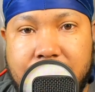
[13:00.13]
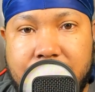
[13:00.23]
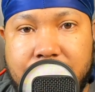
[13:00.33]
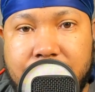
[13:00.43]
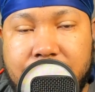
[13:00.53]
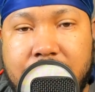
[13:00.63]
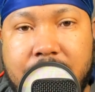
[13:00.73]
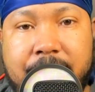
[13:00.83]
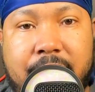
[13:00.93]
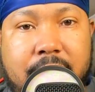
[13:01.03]
dude. Like
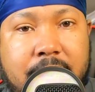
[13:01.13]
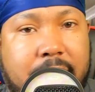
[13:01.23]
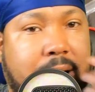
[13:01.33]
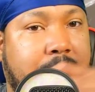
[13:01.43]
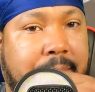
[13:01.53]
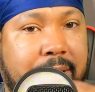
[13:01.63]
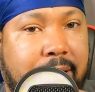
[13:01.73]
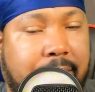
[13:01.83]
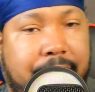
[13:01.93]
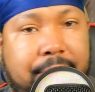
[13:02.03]
me, I got a habit of